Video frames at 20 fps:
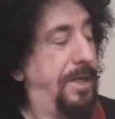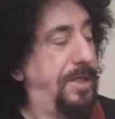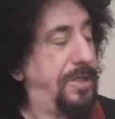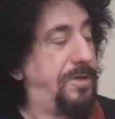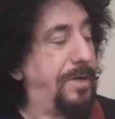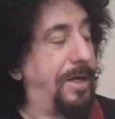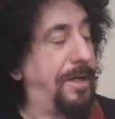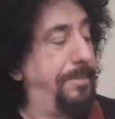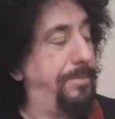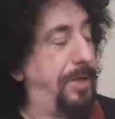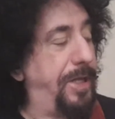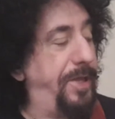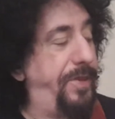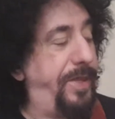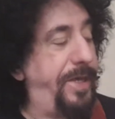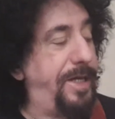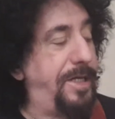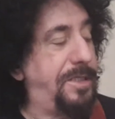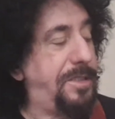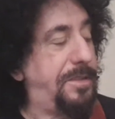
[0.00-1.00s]
So I can play
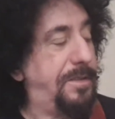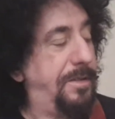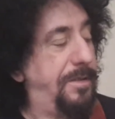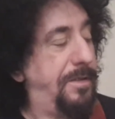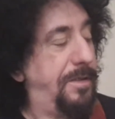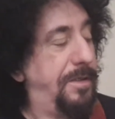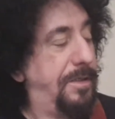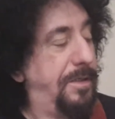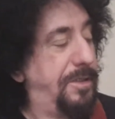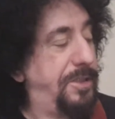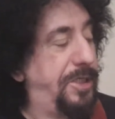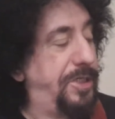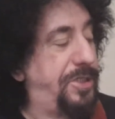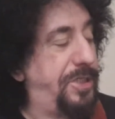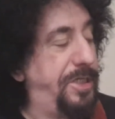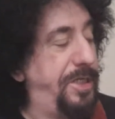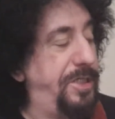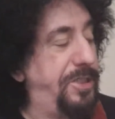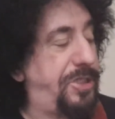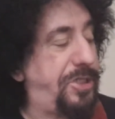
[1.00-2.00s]
this, just
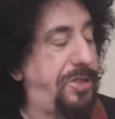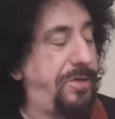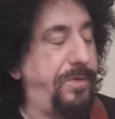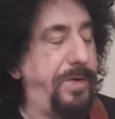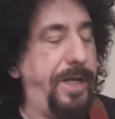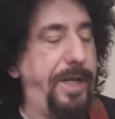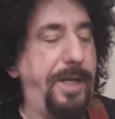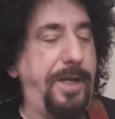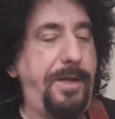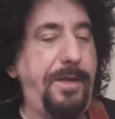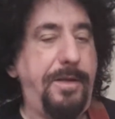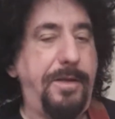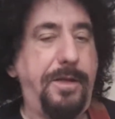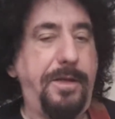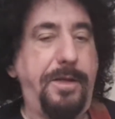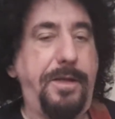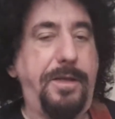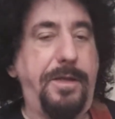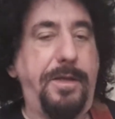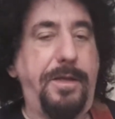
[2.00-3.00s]
these 3,
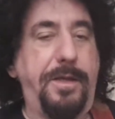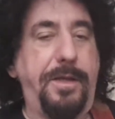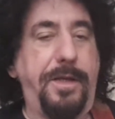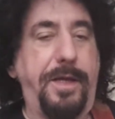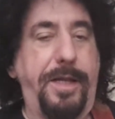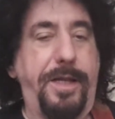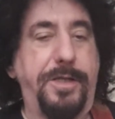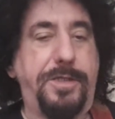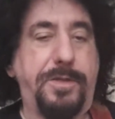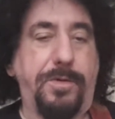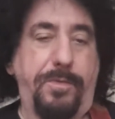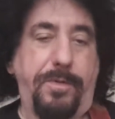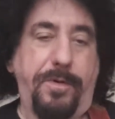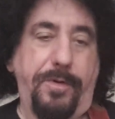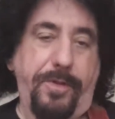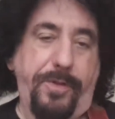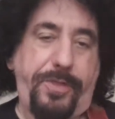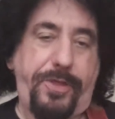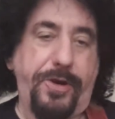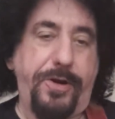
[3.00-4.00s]
and it's
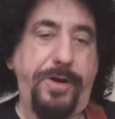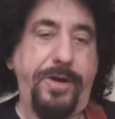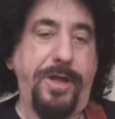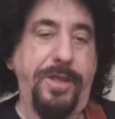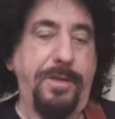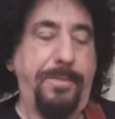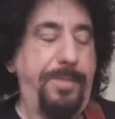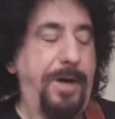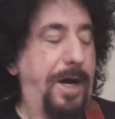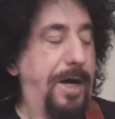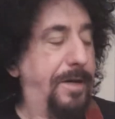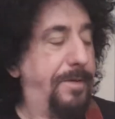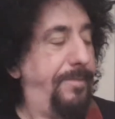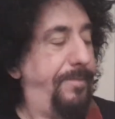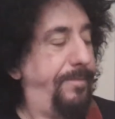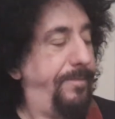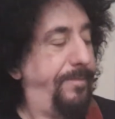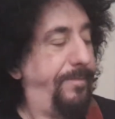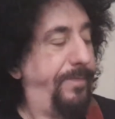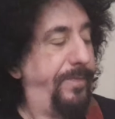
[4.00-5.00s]
3rd on the
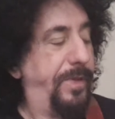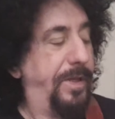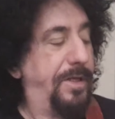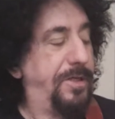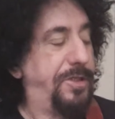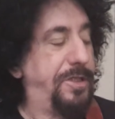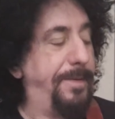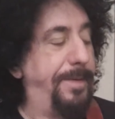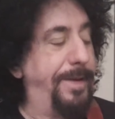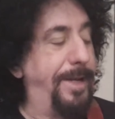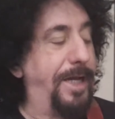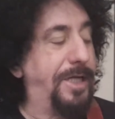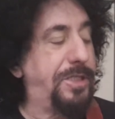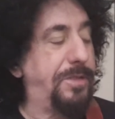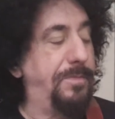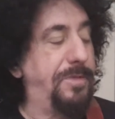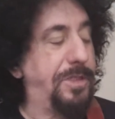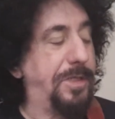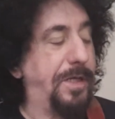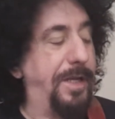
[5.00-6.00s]
bottom. So my next
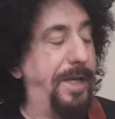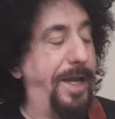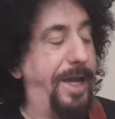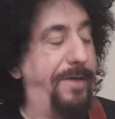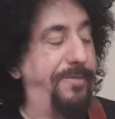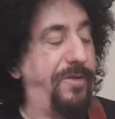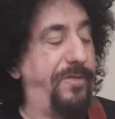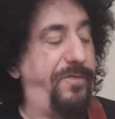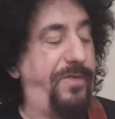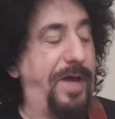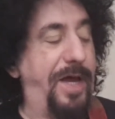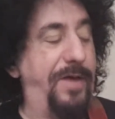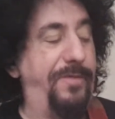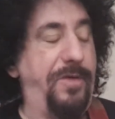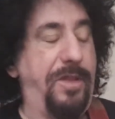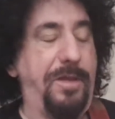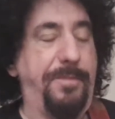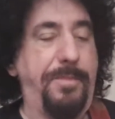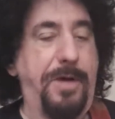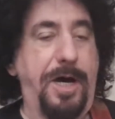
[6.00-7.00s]
one's going to have the 5
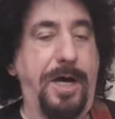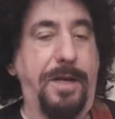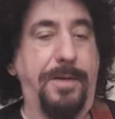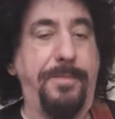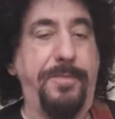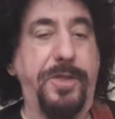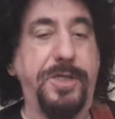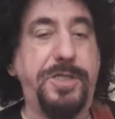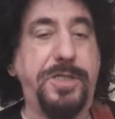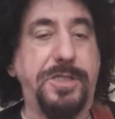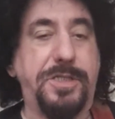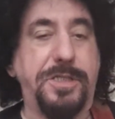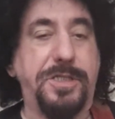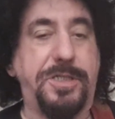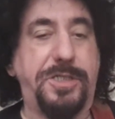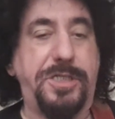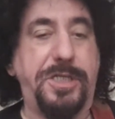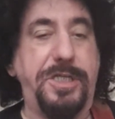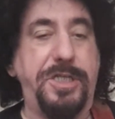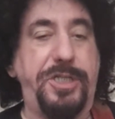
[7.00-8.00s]
on the bottom. This is a
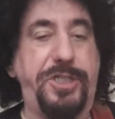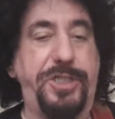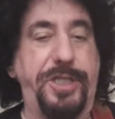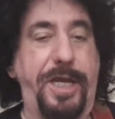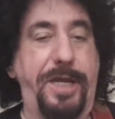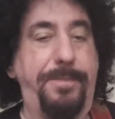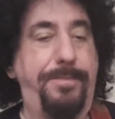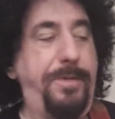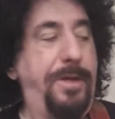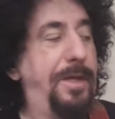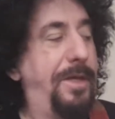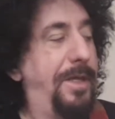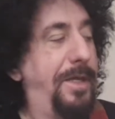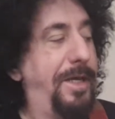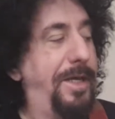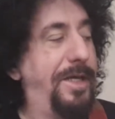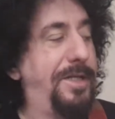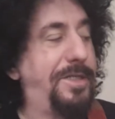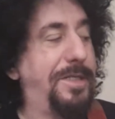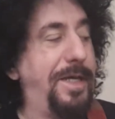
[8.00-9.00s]
C shape.
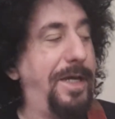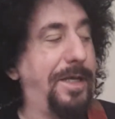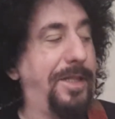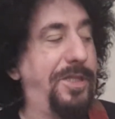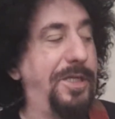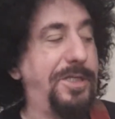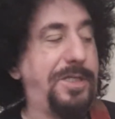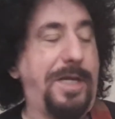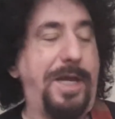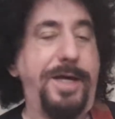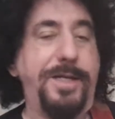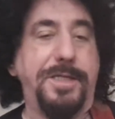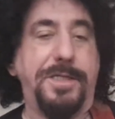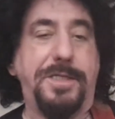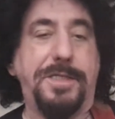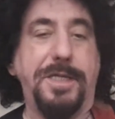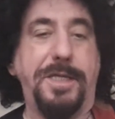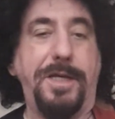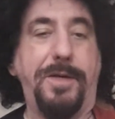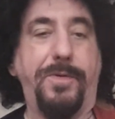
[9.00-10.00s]
It's like this kind of
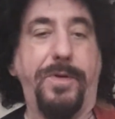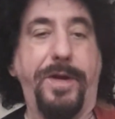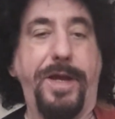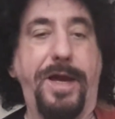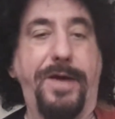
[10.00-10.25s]
C where you